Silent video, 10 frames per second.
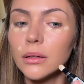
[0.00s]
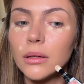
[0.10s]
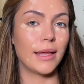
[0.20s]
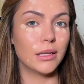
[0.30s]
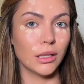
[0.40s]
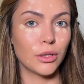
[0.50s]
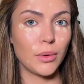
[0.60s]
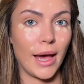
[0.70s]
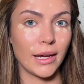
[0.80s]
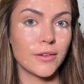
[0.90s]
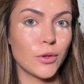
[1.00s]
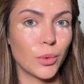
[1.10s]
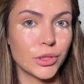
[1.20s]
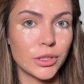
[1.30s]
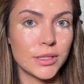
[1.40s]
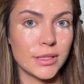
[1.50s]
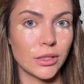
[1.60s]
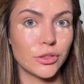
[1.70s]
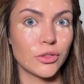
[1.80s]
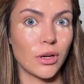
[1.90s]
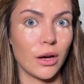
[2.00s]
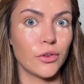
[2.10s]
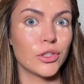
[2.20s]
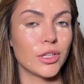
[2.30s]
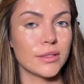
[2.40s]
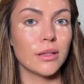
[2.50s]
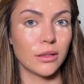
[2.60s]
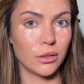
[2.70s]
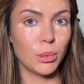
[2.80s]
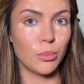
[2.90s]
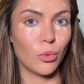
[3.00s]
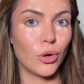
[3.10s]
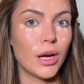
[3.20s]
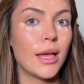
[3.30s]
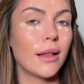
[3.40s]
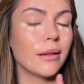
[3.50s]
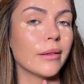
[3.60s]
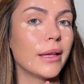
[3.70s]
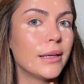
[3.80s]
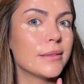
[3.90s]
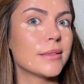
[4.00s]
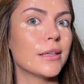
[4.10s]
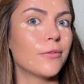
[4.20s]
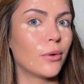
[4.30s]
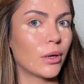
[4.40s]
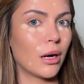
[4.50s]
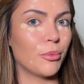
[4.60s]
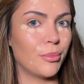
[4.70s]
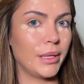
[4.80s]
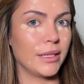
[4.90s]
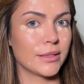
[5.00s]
And a little hack, if you want your concealer to cover just a little bit more, let it sit for a couple minutes.